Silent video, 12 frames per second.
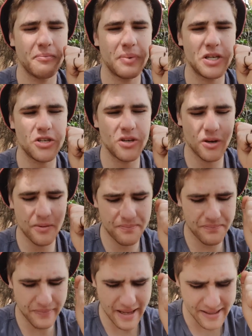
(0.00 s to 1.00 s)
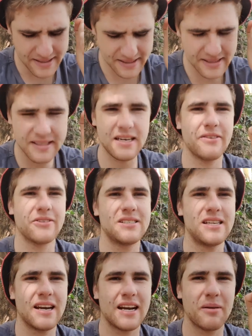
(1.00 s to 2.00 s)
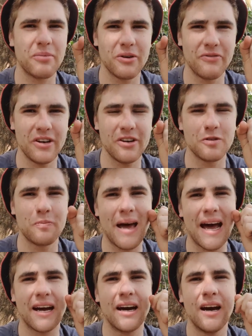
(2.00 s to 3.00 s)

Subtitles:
But you know, as Sister Neville said a couple of videos back,